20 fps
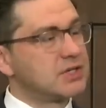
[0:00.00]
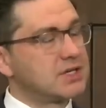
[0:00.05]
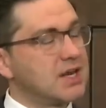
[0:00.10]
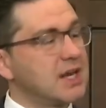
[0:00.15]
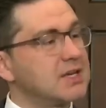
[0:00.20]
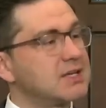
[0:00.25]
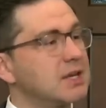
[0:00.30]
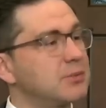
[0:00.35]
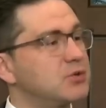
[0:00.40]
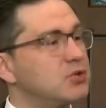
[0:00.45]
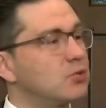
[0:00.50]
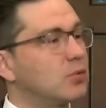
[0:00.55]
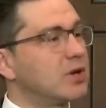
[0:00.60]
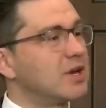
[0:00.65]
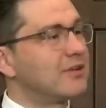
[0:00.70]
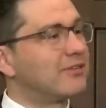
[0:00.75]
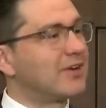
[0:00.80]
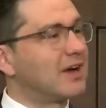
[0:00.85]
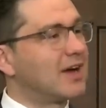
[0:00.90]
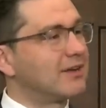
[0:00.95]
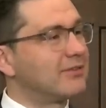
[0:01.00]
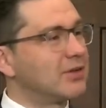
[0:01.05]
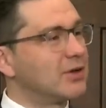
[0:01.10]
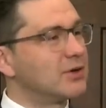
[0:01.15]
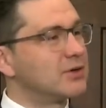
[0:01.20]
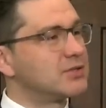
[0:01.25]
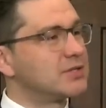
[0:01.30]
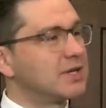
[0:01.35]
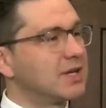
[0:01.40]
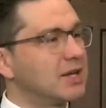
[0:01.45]
It takes up to 25
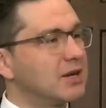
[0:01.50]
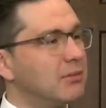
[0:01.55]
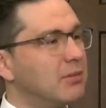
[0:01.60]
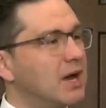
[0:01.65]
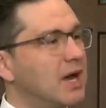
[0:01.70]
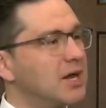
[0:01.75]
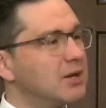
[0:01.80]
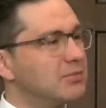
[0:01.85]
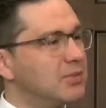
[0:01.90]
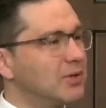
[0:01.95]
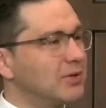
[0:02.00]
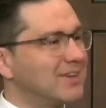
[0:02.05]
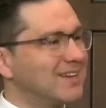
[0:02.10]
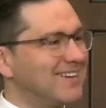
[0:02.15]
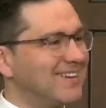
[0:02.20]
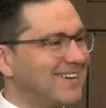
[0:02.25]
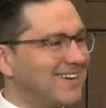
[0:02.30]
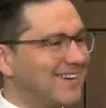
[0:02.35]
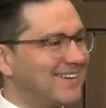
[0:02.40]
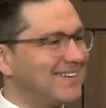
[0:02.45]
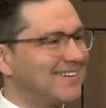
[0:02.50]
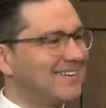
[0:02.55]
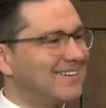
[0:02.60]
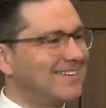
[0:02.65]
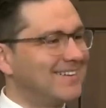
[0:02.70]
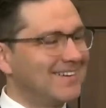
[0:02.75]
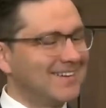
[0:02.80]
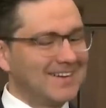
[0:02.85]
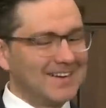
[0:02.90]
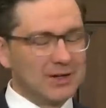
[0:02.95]
years to get a mine built in Canada.
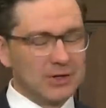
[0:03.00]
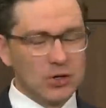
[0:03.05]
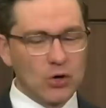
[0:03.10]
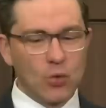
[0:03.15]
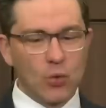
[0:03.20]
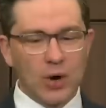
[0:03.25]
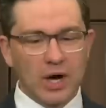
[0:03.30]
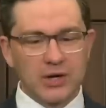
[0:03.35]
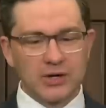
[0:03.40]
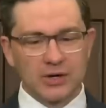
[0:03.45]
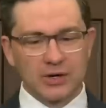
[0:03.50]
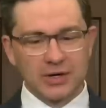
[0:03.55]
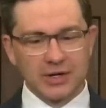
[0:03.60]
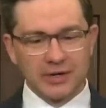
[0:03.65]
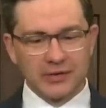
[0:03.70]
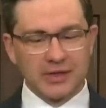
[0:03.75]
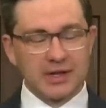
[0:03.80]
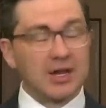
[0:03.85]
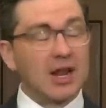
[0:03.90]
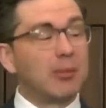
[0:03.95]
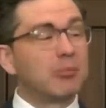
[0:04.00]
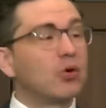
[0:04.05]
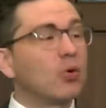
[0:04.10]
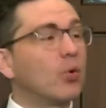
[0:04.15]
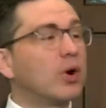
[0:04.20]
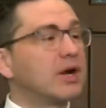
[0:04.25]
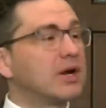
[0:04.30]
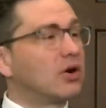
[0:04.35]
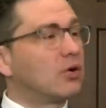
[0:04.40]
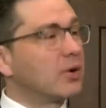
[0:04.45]
No wonder the number
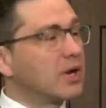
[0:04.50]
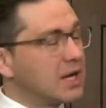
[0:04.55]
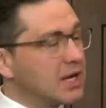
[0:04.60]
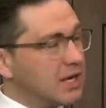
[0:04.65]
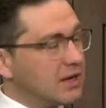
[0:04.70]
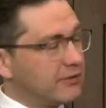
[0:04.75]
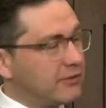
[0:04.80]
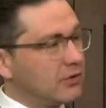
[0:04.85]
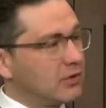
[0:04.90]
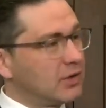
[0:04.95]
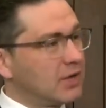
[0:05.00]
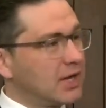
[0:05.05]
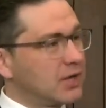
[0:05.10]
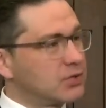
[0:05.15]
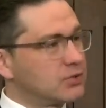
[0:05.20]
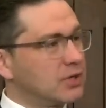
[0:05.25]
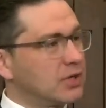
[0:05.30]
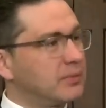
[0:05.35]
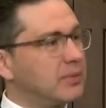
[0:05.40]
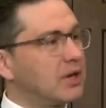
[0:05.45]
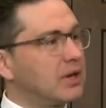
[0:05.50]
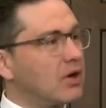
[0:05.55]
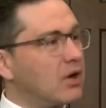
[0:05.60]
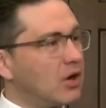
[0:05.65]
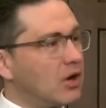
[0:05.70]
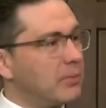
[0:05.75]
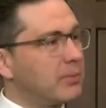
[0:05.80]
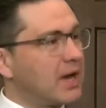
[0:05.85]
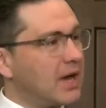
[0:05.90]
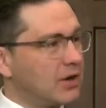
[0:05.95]
one ingredient for electric
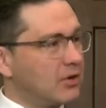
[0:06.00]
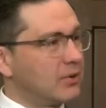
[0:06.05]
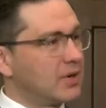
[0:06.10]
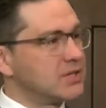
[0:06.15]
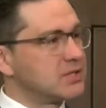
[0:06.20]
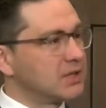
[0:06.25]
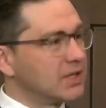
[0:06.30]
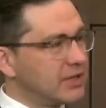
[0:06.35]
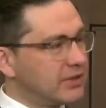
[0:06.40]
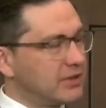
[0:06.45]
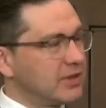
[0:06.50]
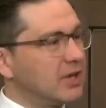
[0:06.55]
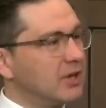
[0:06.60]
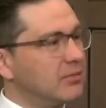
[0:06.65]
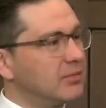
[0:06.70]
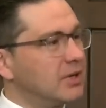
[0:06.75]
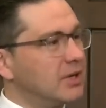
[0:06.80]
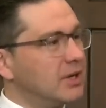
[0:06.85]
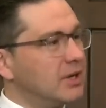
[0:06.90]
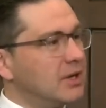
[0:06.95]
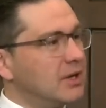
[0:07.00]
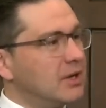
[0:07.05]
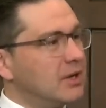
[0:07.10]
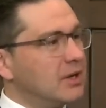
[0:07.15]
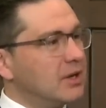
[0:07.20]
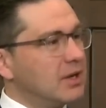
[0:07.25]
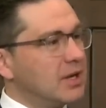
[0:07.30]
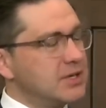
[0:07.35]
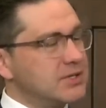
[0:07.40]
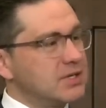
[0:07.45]
car batteries, lithium,
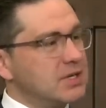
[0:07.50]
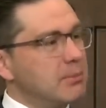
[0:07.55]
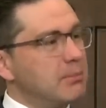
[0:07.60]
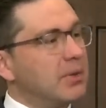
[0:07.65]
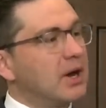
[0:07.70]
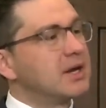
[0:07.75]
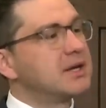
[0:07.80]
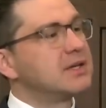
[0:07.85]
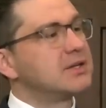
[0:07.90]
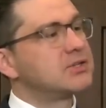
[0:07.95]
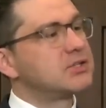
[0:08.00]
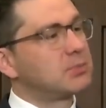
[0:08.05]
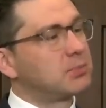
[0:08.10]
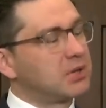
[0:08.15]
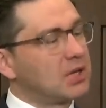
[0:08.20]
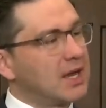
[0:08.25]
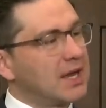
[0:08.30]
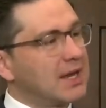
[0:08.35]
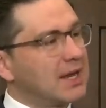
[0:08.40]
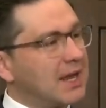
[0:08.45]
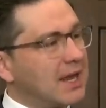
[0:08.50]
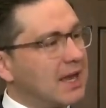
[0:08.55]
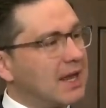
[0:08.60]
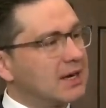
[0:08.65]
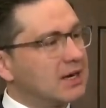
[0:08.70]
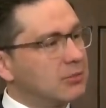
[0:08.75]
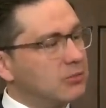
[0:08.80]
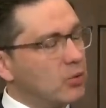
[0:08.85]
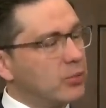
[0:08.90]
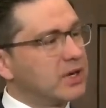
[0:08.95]
is in abundant supply in
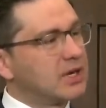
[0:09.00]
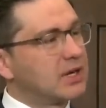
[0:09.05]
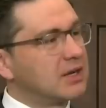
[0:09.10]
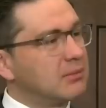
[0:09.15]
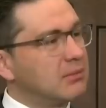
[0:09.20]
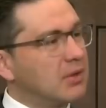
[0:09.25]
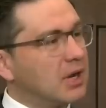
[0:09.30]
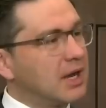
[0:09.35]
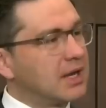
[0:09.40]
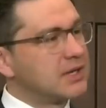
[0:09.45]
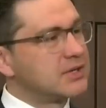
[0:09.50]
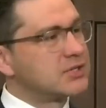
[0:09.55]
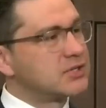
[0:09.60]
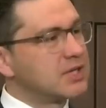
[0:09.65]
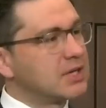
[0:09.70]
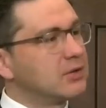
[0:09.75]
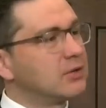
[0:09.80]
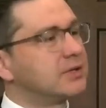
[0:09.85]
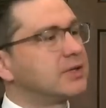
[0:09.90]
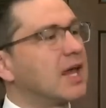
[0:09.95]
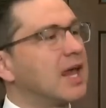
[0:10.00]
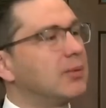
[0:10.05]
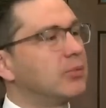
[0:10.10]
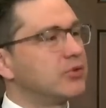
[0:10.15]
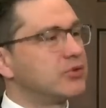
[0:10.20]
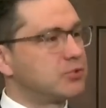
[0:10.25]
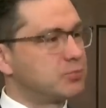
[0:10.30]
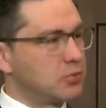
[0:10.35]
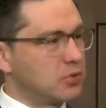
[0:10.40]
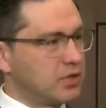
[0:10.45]
Canada, but we didn't mine a single
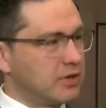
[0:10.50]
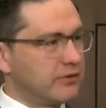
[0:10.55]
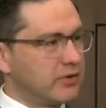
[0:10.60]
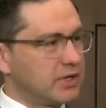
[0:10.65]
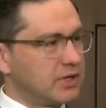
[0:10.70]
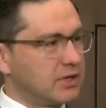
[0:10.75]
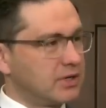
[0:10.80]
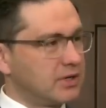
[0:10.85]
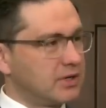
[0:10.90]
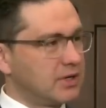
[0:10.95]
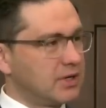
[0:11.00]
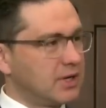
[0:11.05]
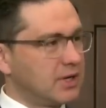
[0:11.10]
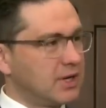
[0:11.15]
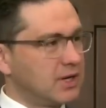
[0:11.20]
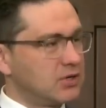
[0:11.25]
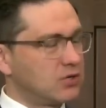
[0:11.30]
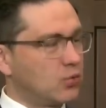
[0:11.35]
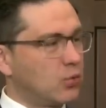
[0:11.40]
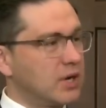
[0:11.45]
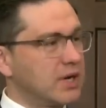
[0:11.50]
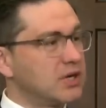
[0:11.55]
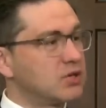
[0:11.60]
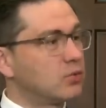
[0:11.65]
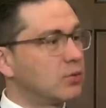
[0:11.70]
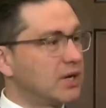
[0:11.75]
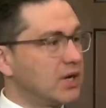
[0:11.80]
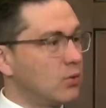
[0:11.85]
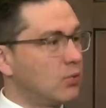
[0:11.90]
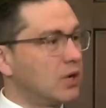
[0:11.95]
tablespoon of it in
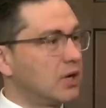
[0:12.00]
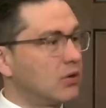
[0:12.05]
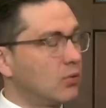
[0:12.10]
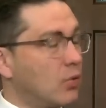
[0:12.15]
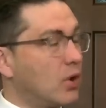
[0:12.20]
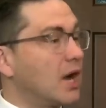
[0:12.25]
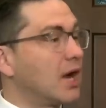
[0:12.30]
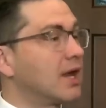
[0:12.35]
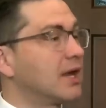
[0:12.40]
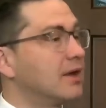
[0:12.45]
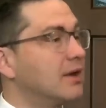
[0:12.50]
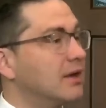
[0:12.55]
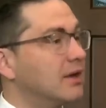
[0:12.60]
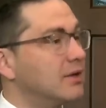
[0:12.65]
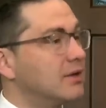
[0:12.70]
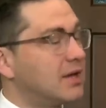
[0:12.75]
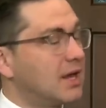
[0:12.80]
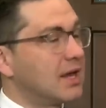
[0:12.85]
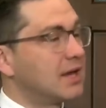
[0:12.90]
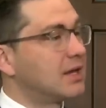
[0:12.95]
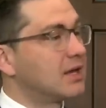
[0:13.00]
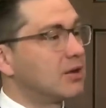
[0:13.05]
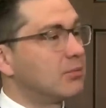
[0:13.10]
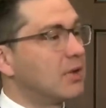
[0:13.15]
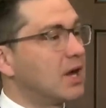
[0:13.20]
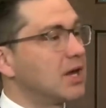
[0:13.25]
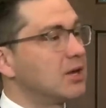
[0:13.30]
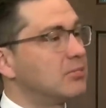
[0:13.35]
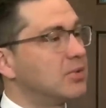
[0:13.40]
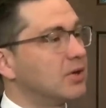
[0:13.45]
2021. Why? You can't get a
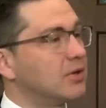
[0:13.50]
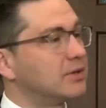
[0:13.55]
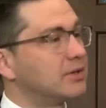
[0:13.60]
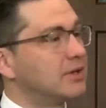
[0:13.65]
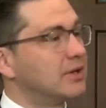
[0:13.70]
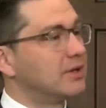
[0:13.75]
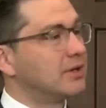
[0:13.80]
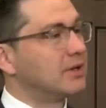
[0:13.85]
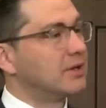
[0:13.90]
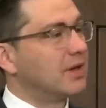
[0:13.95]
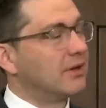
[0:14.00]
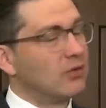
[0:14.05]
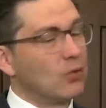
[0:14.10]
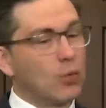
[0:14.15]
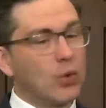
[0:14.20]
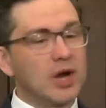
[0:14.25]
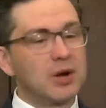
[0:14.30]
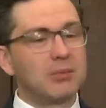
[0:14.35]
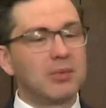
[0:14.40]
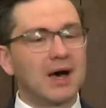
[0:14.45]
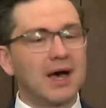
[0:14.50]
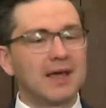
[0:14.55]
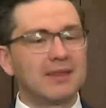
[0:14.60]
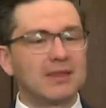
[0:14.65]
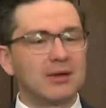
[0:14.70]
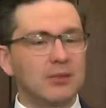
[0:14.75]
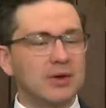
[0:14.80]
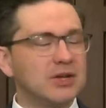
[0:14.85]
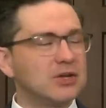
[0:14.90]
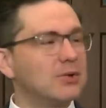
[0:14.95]
mine built. And the one
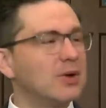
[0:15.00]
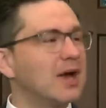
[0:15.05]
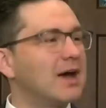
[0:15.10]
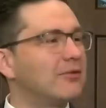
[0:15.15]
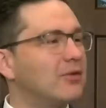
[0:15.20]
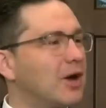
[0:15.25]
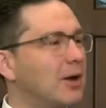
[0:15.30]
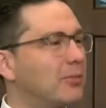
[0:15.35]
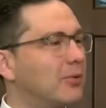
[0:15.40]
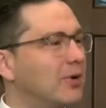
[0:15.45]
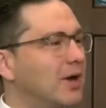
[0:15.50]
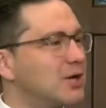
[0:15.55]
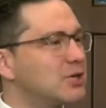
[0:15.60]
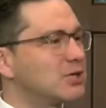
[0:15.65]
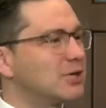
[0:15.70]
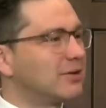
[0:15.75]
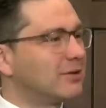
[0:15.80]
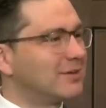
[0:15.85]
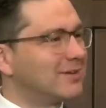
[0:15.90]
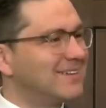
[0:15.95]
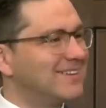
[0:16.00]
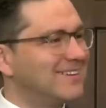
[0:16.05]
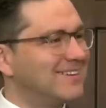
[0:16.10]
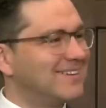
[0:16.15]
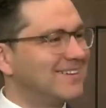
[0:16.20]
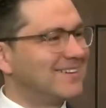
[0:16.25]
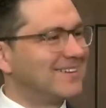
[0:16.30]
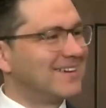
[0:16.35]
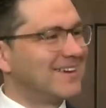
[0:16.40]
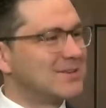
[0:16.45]
mine that we do have operational
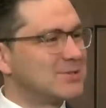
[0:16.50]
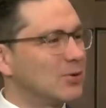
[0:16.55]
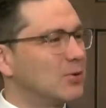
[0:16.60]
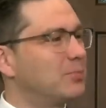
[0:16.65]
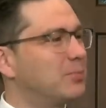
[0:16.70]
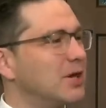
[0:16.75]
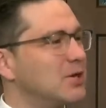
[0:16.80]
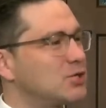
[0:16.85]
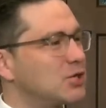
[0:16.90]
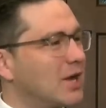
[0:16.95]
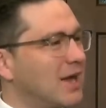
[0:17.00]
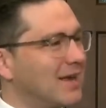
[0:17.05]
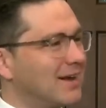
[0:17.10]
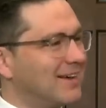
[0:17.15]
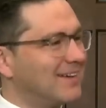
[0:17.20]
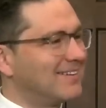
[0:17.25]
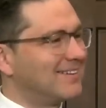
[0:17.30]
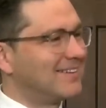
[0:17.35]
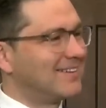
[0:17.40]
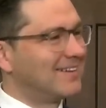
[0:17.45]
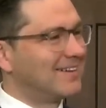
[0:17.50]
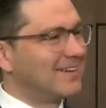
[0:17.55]
is owned by China.